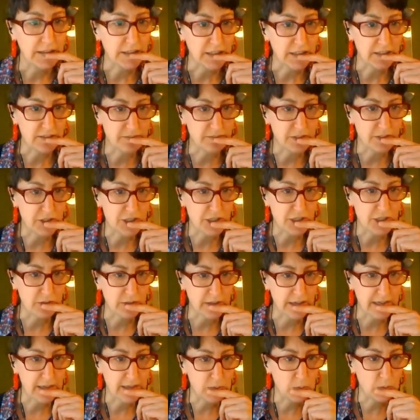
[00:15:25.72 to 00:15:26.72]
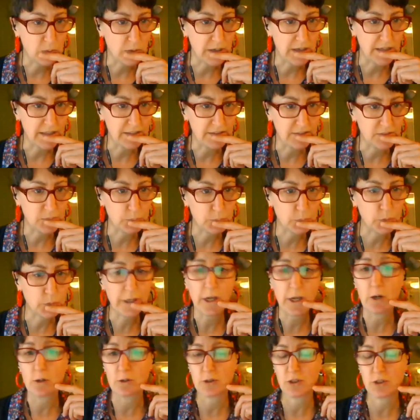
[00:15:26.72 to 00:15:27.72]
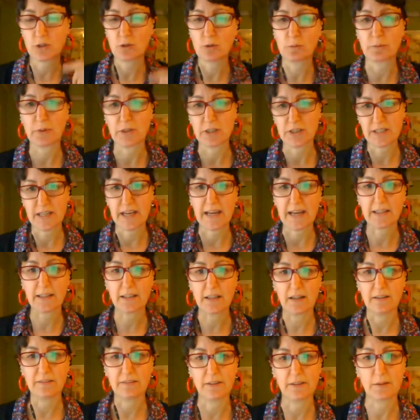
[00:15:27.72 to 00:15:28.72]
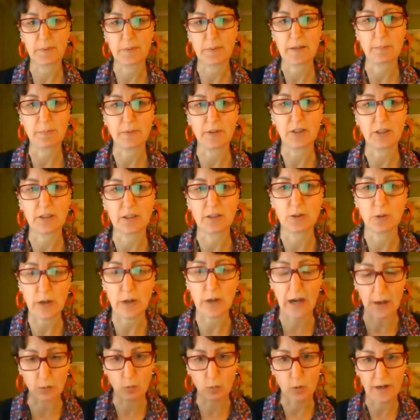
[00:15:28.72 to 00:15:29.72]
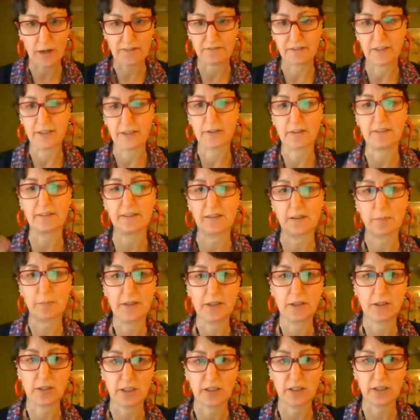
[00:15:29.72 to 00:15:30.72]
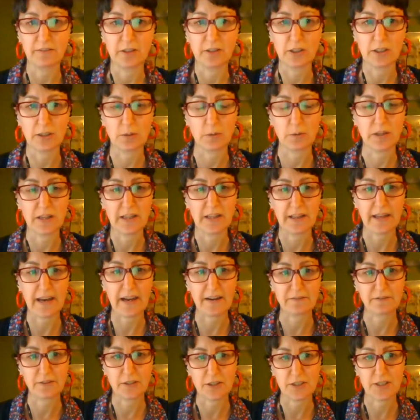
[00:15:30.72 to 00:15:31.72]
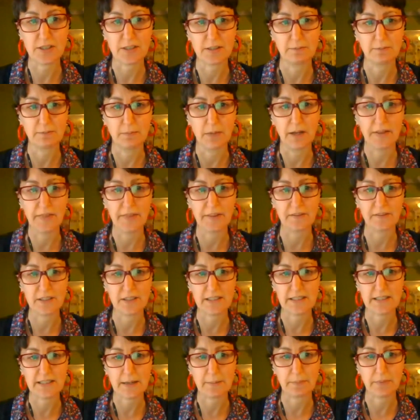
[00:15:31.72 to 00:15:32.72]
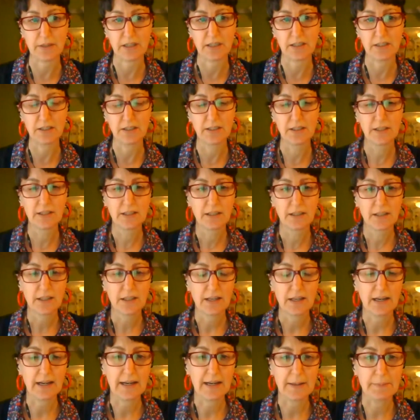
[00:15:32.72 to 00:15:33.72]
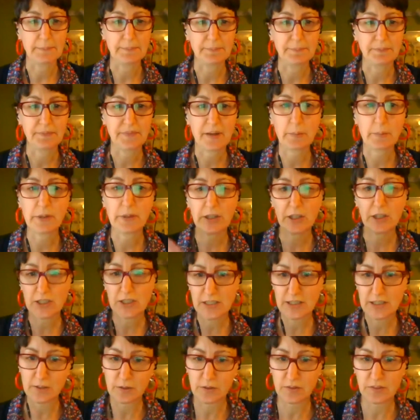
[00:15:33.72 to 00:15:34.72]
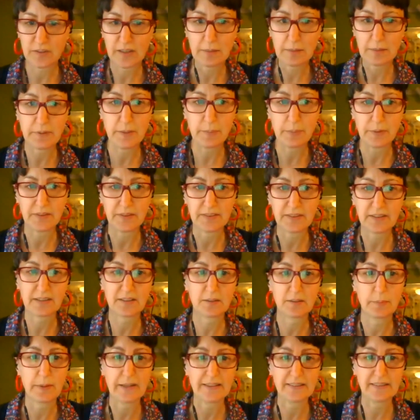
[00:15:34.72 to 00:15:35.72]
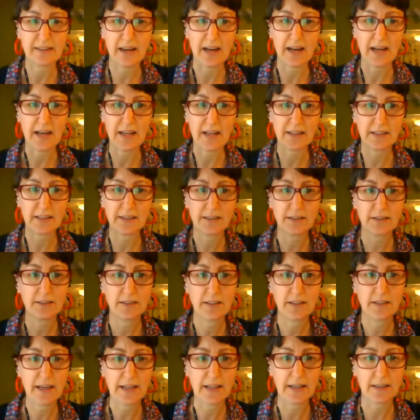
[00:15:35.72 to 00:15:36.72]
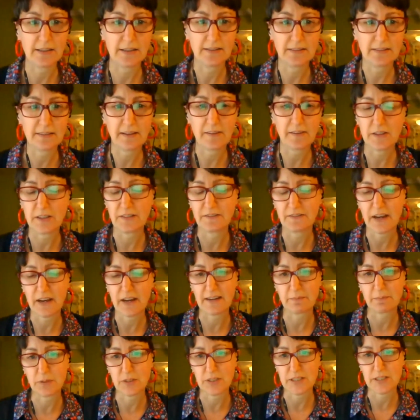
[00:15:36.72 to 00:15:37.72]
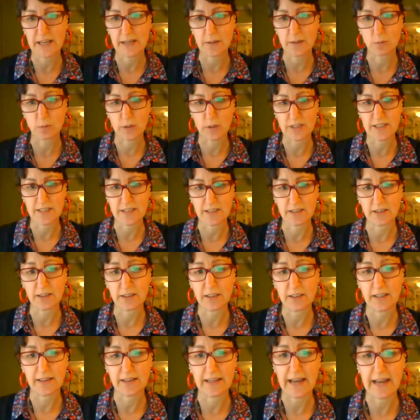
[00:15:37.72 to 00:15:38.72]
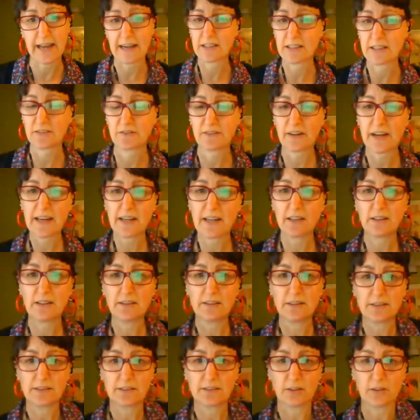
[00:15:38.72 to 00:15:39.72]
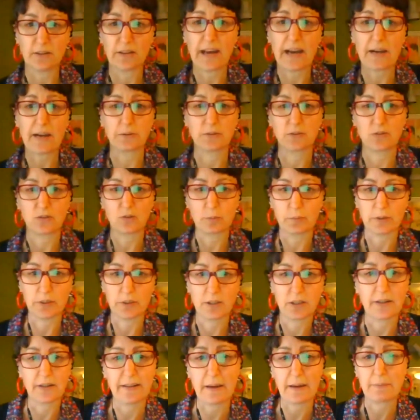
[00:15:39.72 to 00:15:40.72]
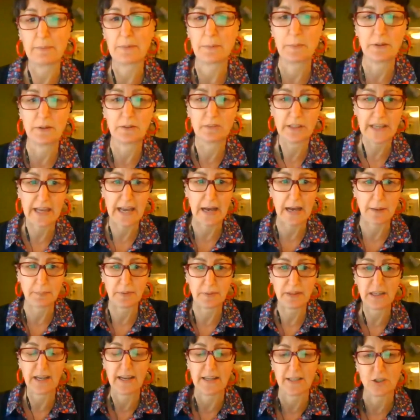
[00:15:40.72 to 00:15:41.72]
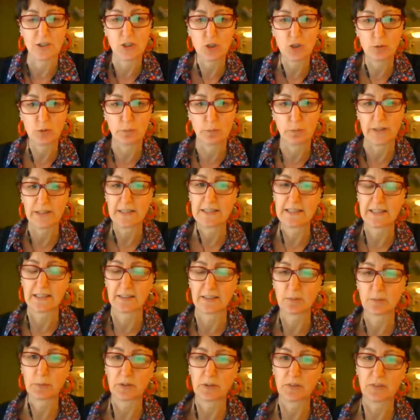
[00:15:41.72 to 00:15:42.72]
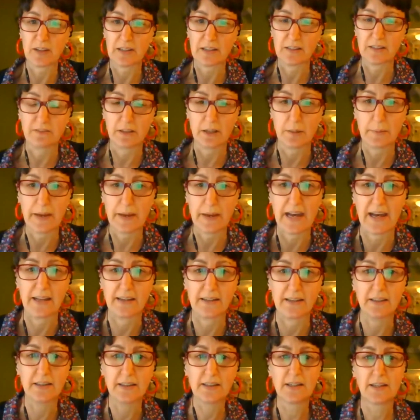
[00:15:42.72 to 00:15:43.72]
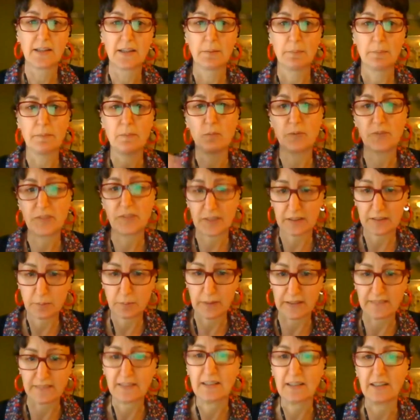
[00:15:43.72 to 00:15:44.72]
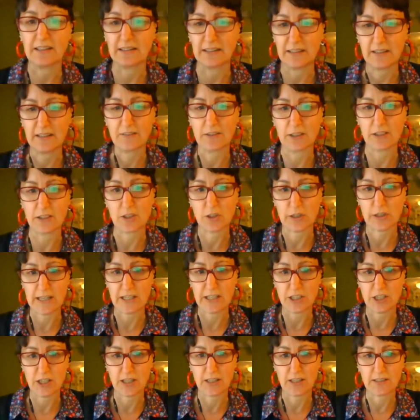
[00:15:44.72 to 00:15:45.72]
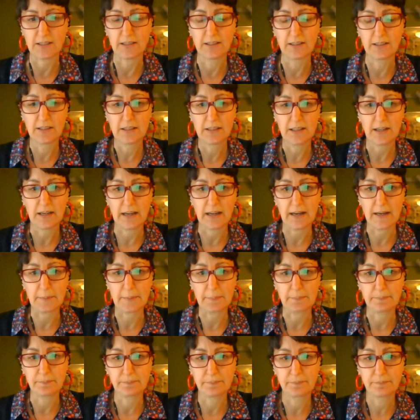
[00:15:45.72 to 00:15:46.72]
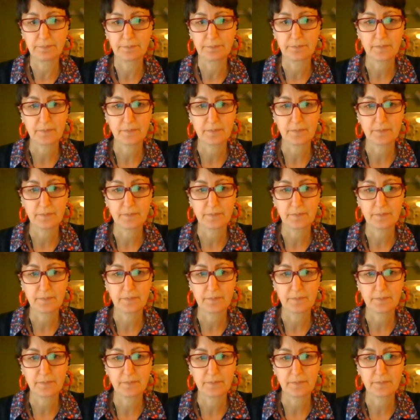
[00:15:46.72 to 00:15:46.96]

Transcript: the conversion rate was 0.02% of the people who got one fundraising appeal converted within that first month of December. Then we looked at those same people 6 months on, and 75% were still in the active file. So that was super, that made me really happy. And 2.6% of them had 6 months in given a donation. And